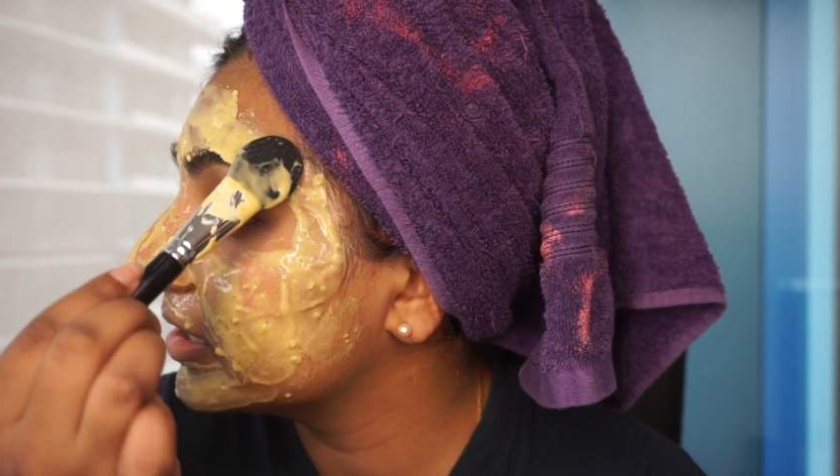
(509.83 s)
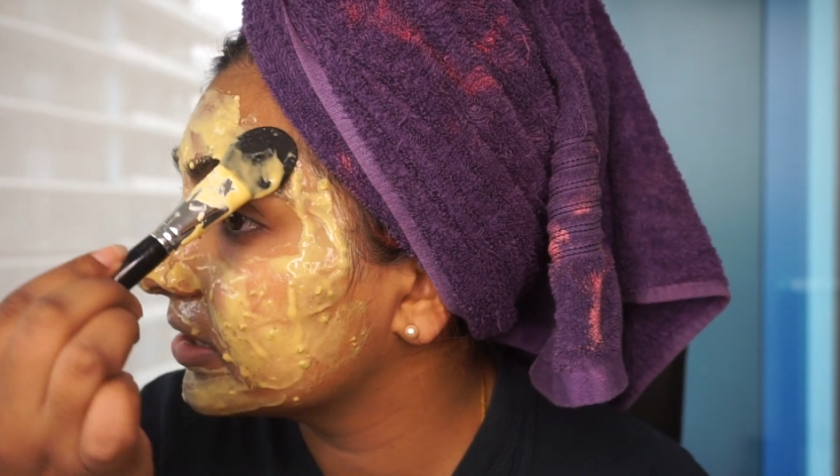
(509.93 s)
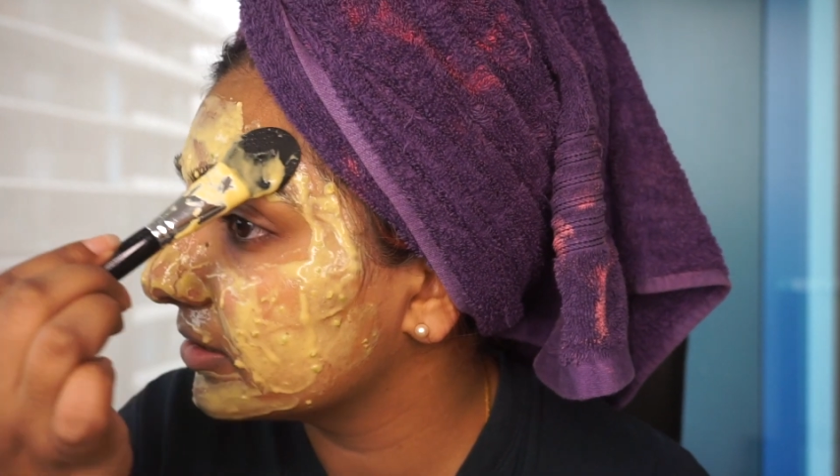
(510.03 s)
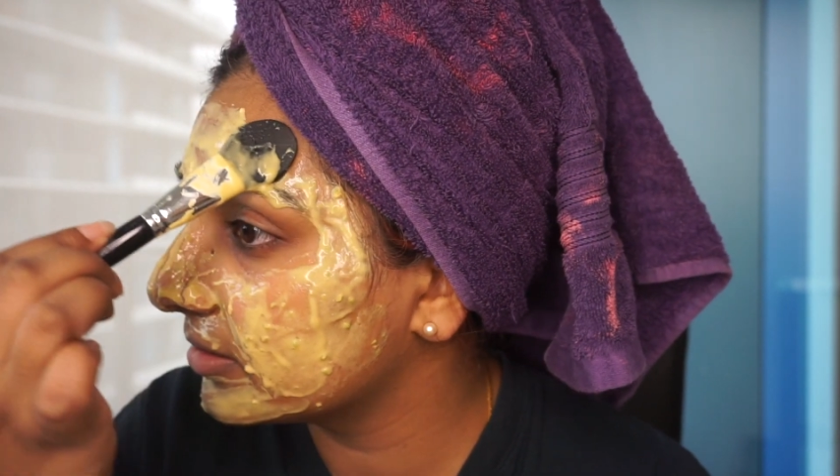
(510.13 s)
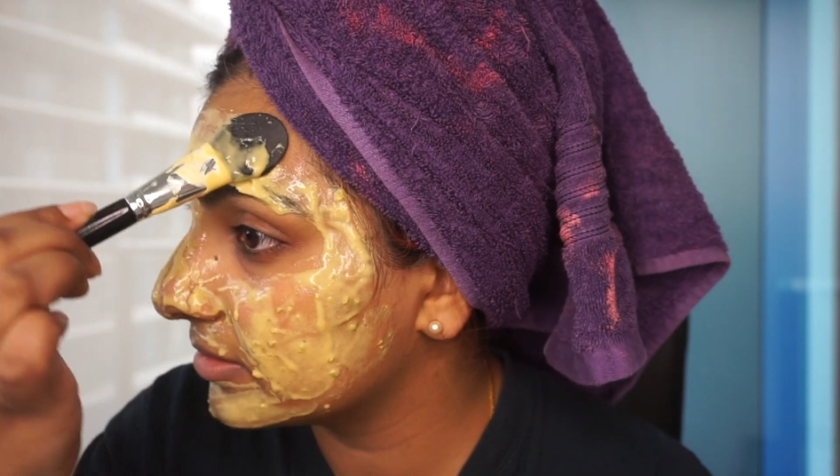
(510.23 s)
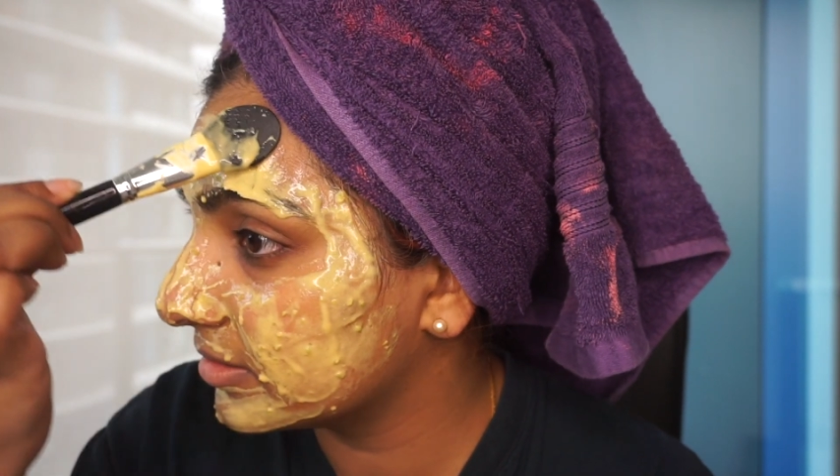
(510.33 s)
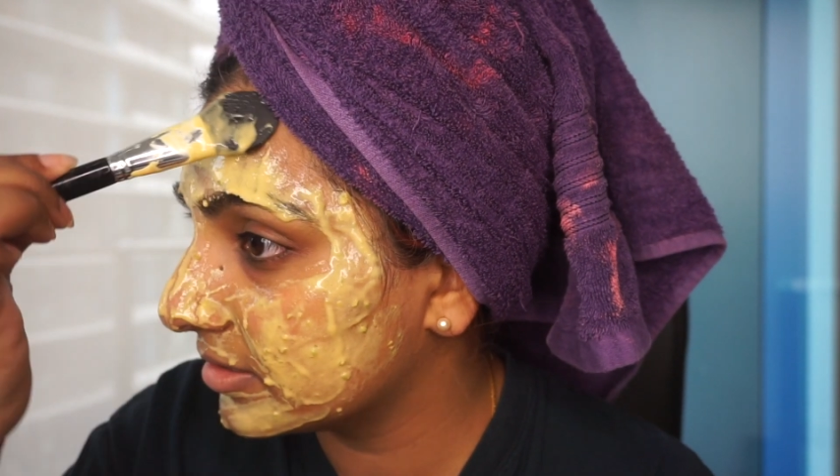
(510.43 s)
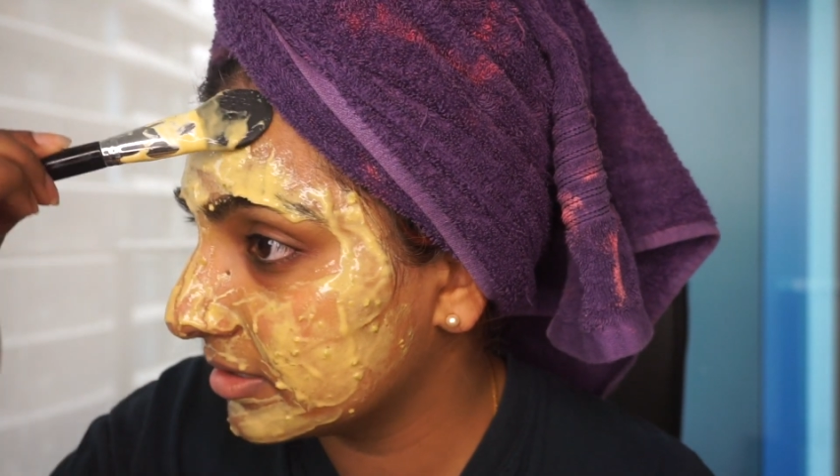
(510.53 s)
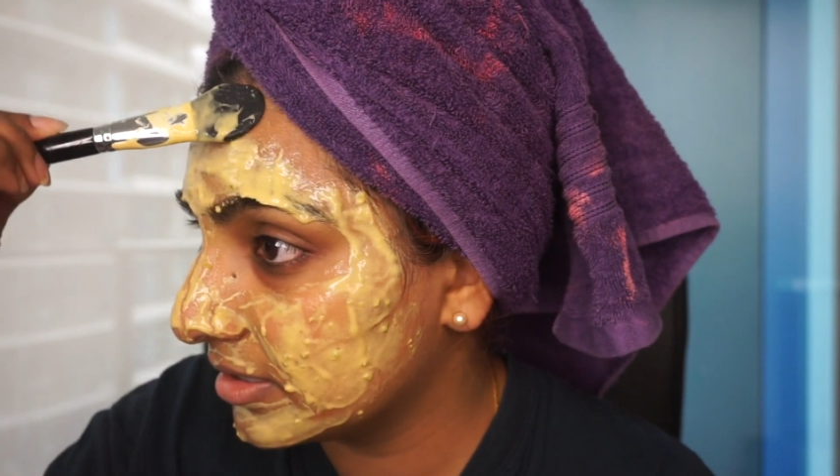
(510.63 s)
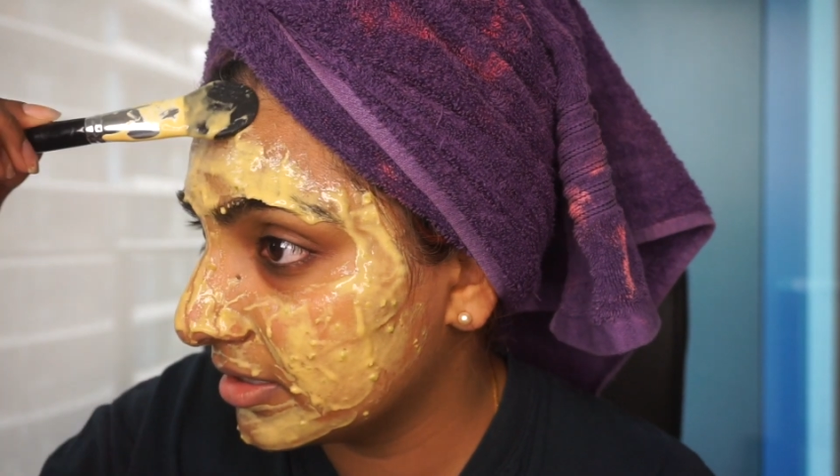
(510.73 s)
in
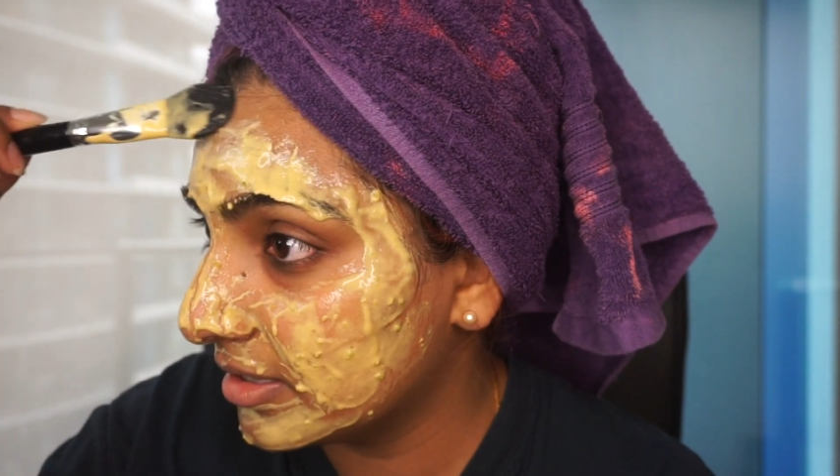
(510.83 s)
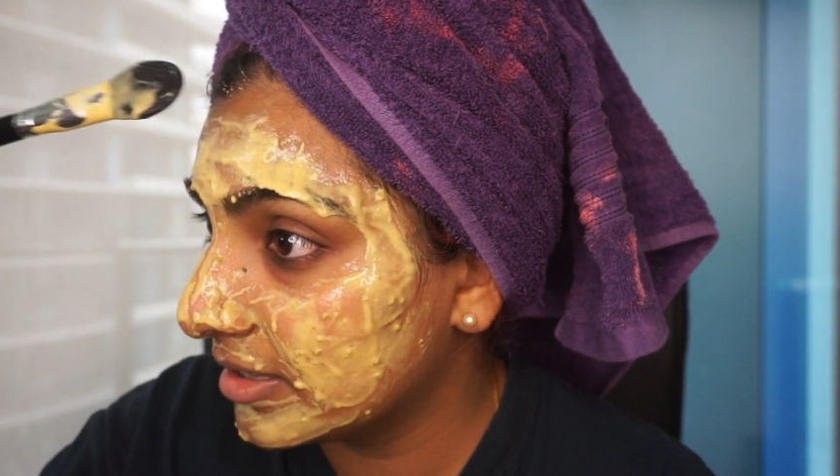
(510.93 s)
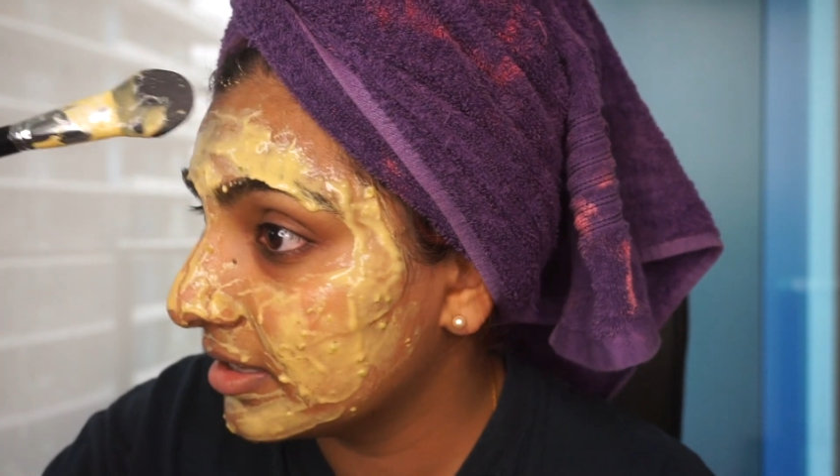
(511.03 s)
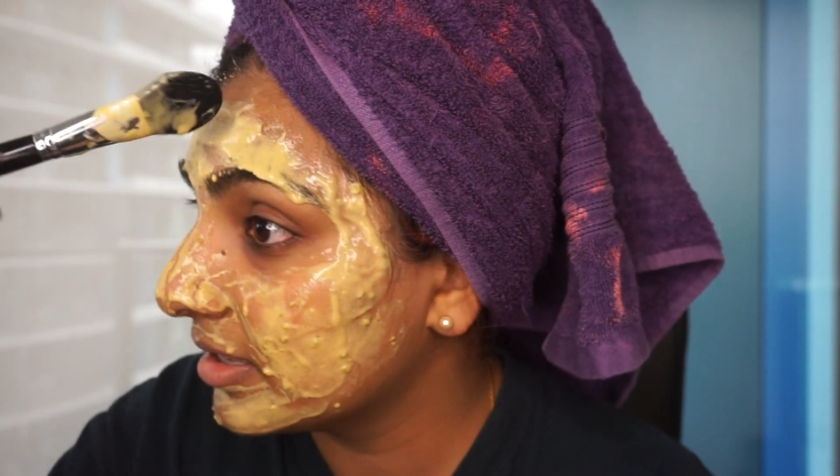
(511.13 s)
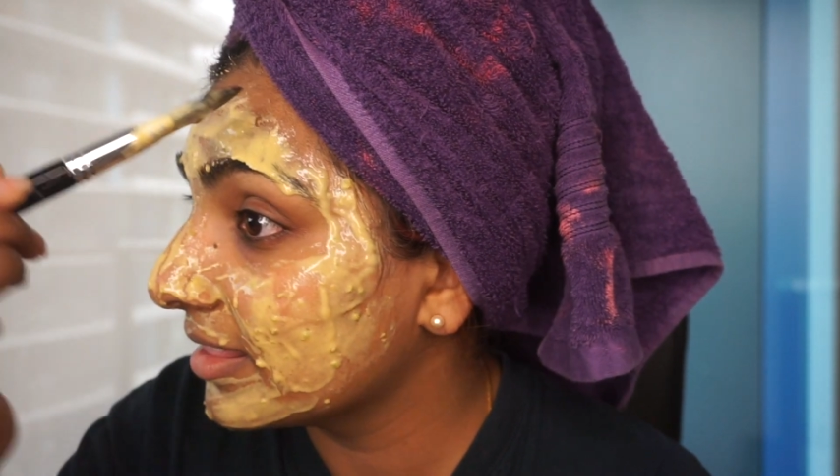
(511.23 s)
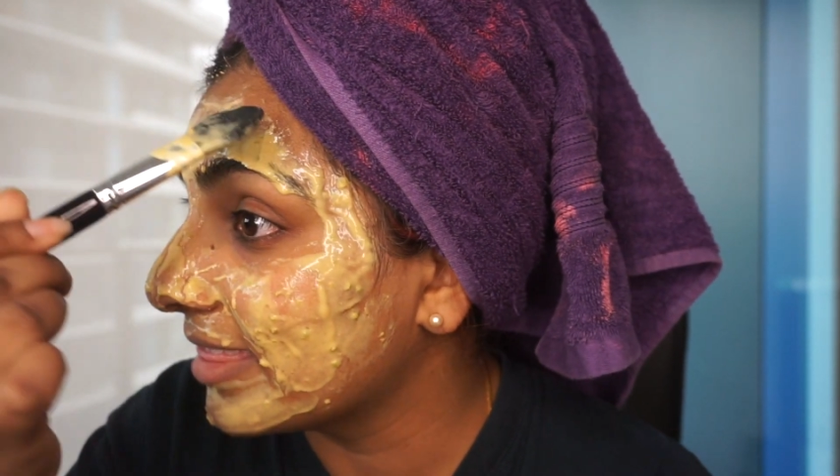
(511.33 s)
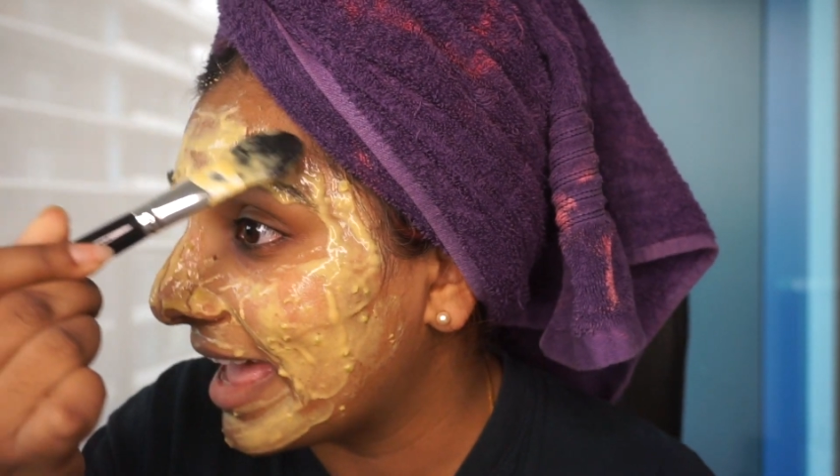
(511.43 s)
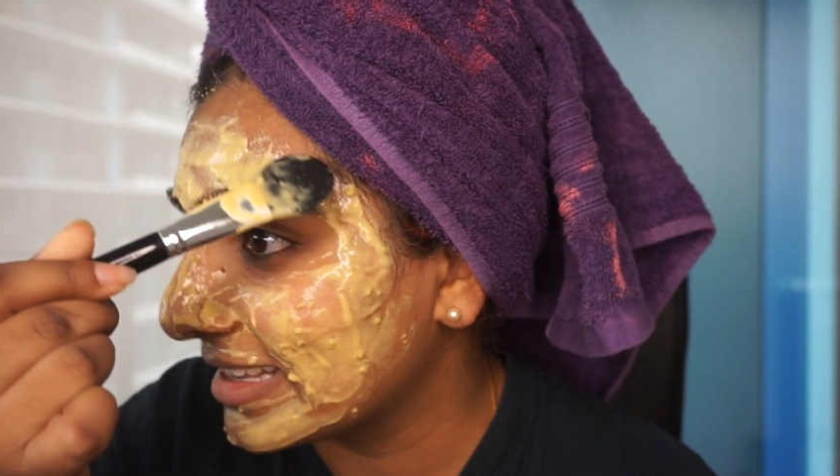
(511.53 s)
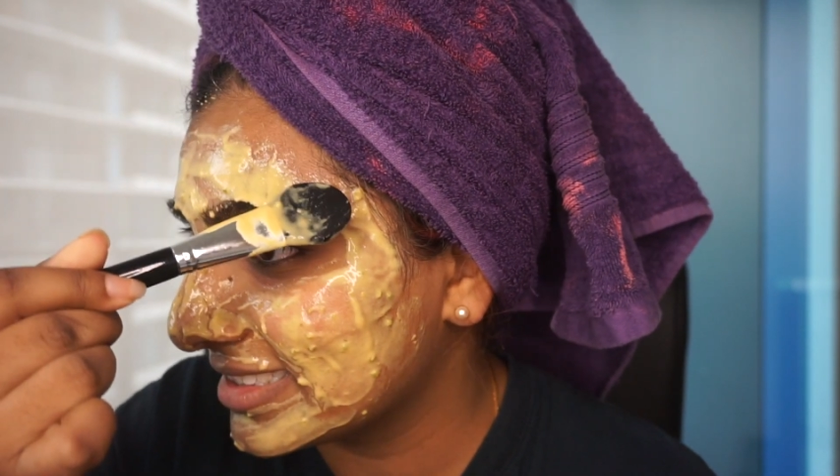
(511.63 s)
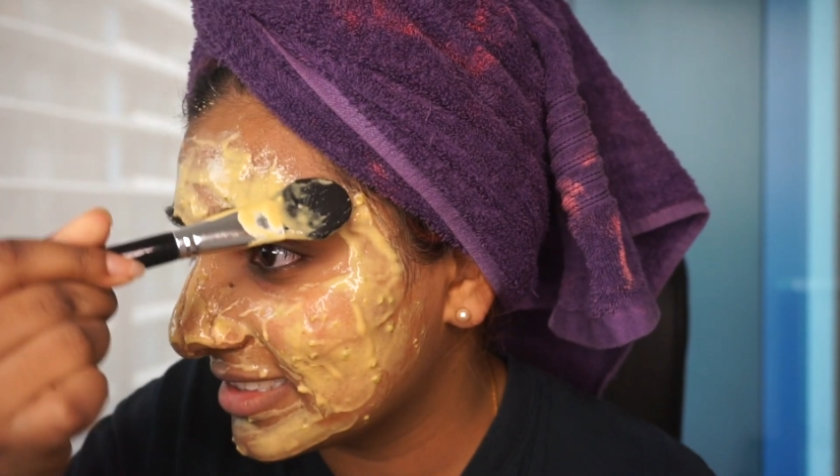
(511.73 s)

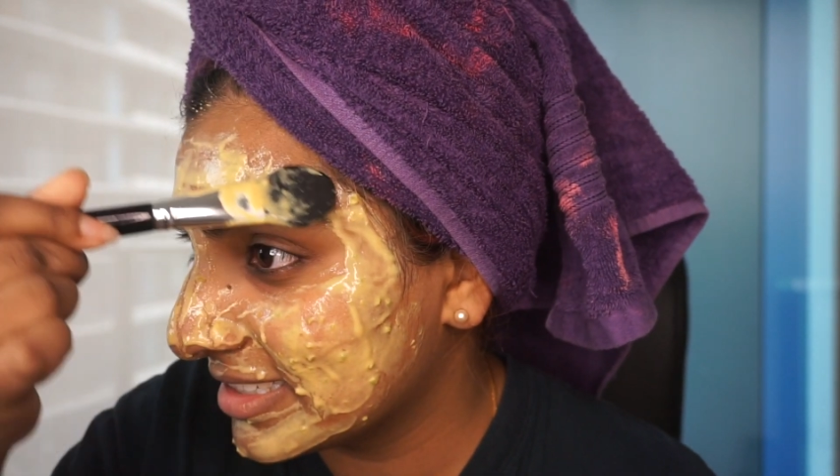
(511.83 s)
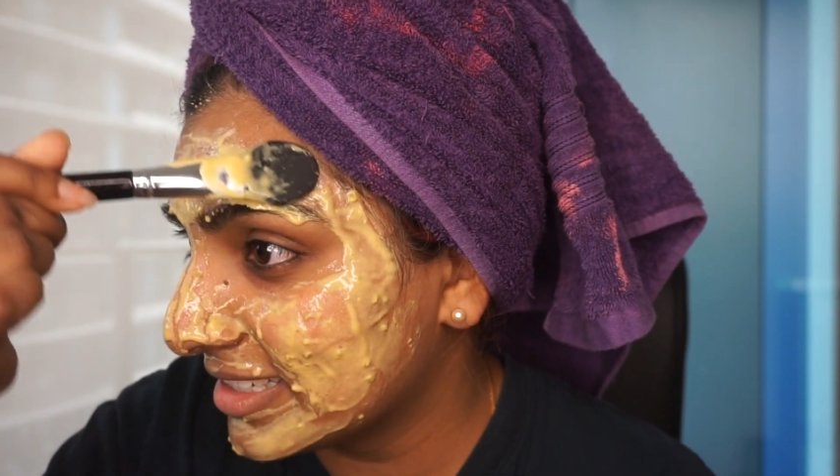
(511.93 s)
last.